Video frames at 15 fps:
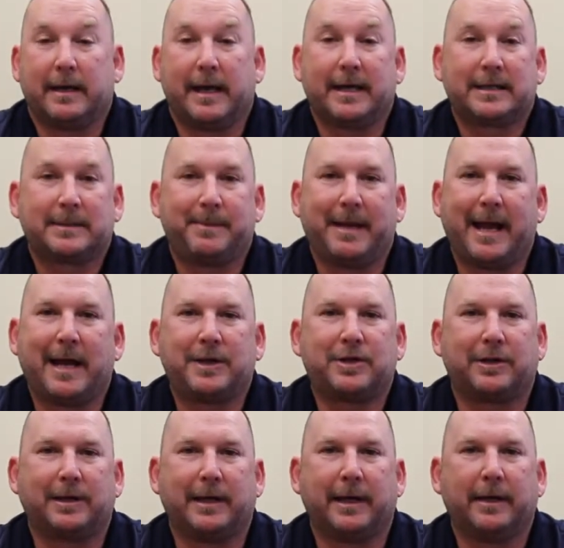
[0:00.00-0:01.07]

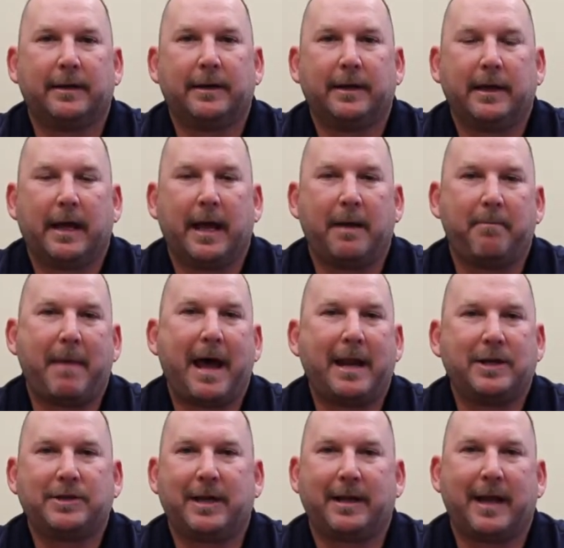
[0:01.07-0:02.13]
exponentially. And
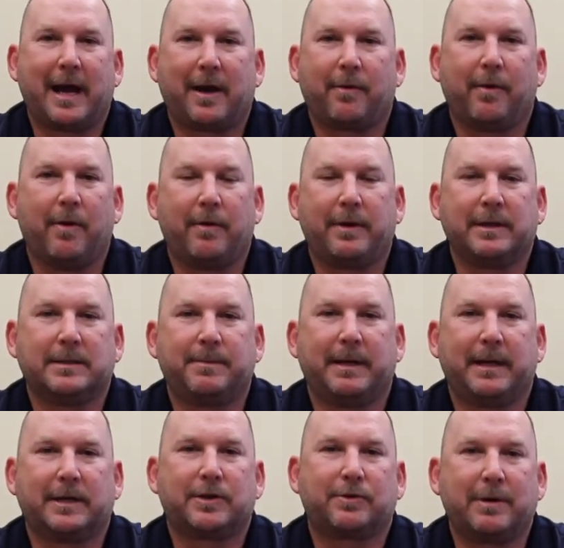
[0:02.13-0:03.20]
managing that growth has
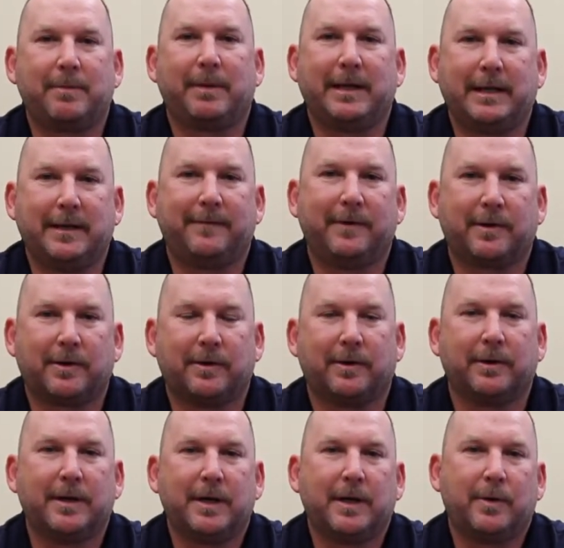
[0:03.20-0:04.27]
been extremely
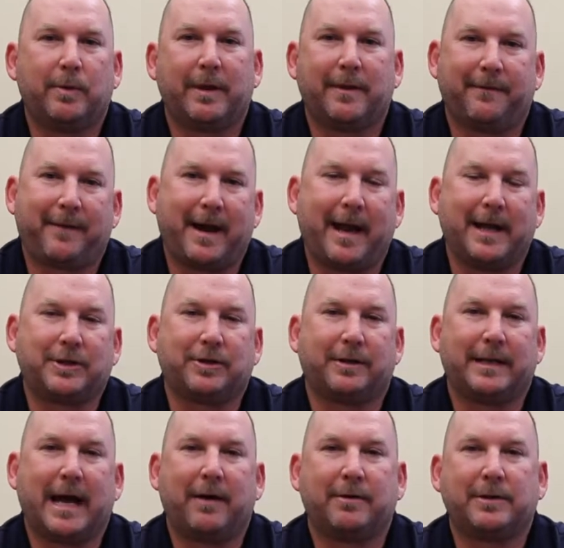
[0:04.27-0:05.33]
difficult with the
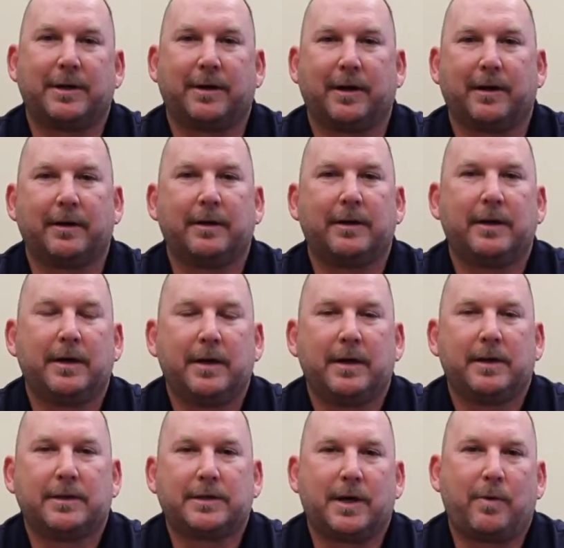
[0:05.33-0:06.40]
financial downturn.
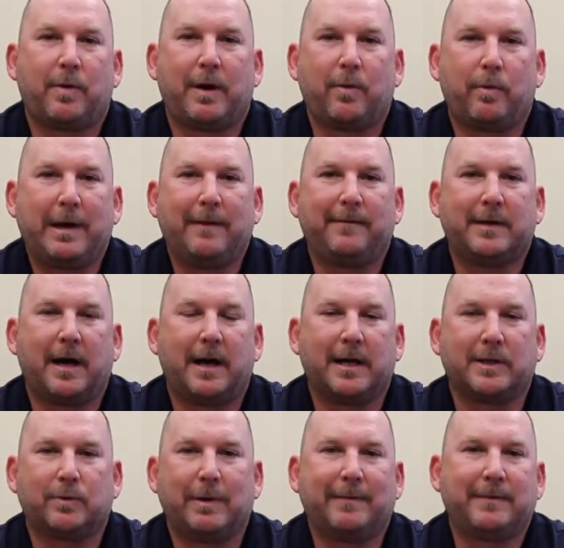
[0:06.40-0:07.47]
So what we've done
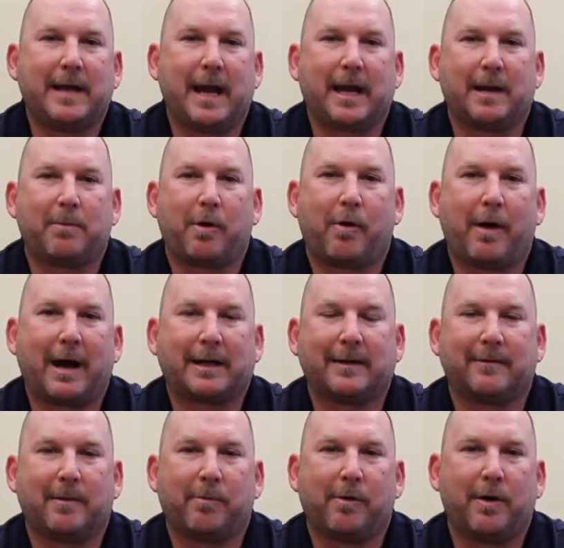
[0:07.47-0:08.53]
is we've taken a
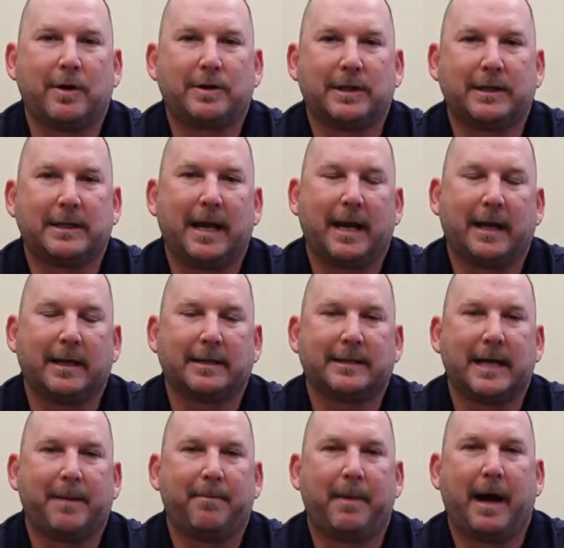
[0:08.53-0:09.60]
proactive approach and taken a
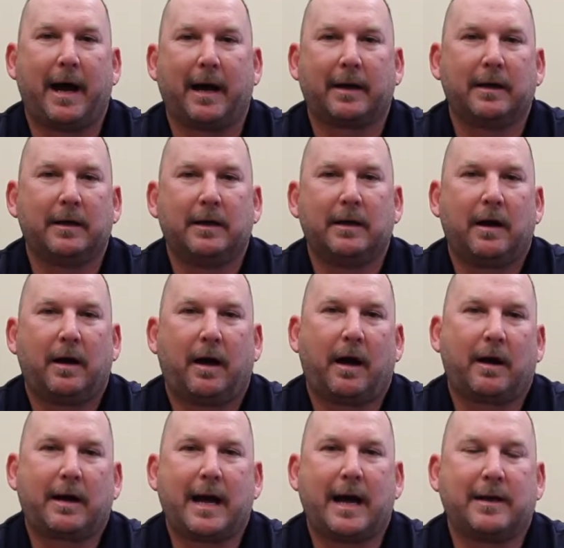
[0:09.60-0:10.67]
step back.
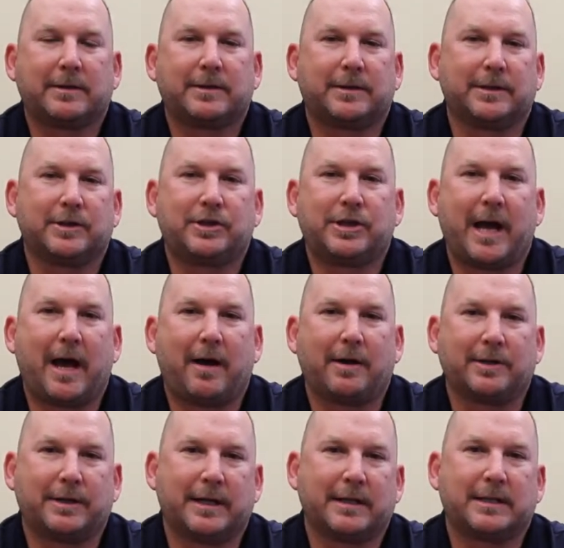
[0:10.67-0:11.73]
Our council has
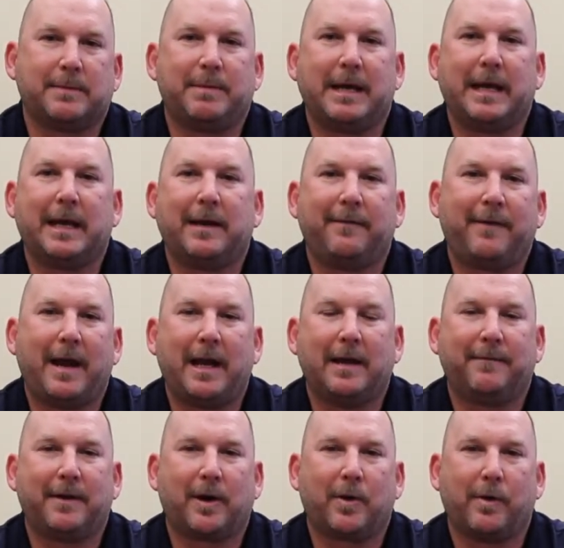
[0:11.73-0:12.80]
challenged us to be
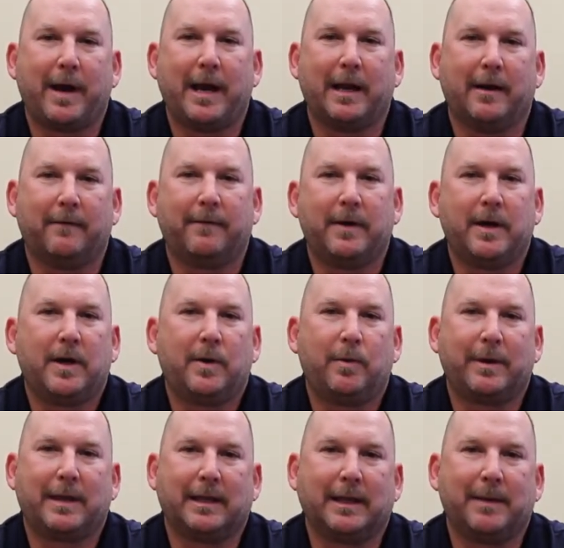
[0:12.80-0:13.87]
innovative and creative
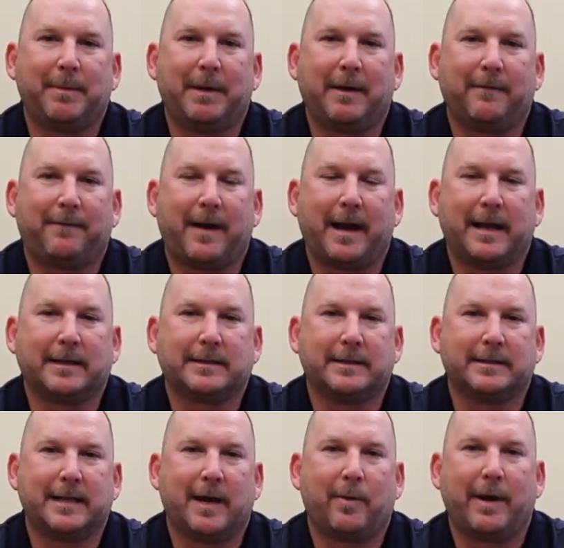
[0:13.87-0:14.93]
with the limited
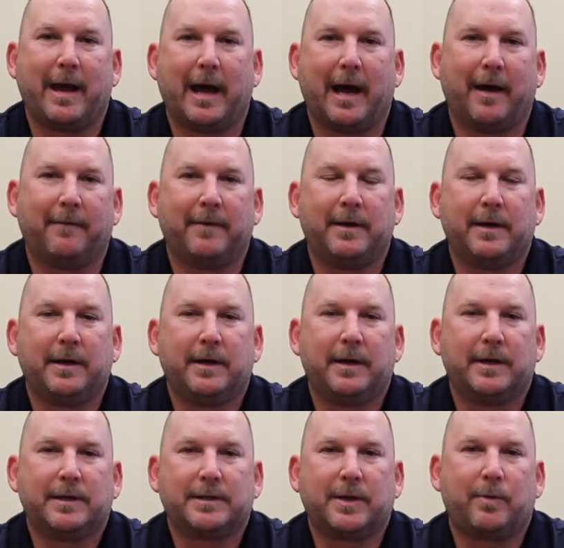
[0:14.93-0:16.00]
finances that we have.
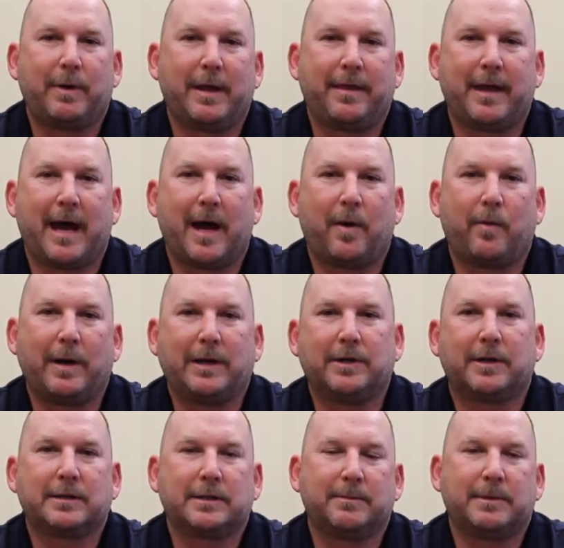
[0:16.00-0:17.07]
So with that, we
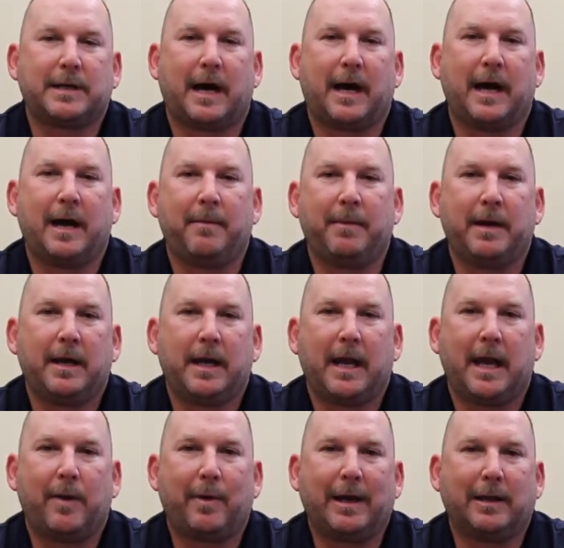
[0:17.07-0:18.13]
took some time
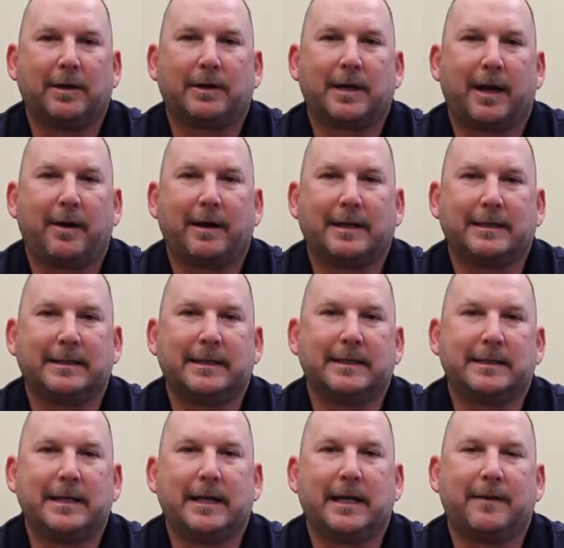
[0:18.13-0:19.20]
and we looked at our
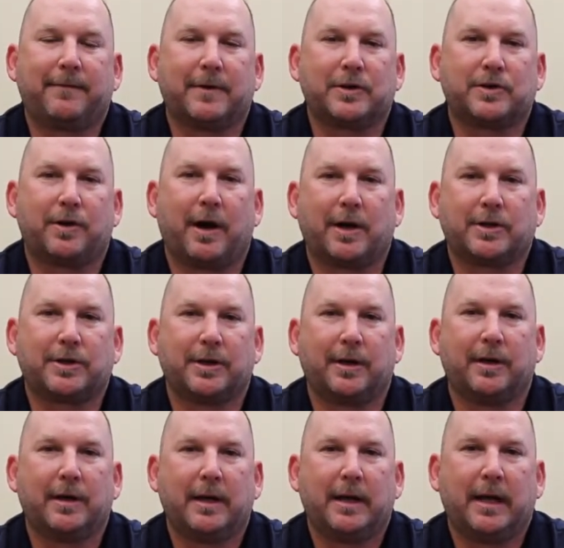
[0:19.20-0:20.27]
existing
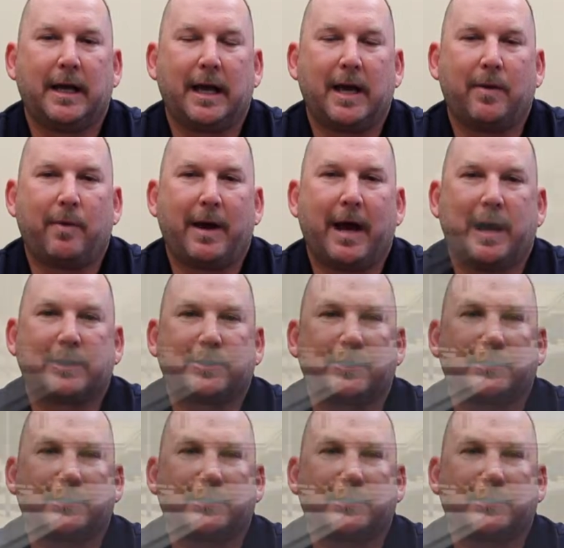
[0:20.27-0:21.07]
infrastructure and we asked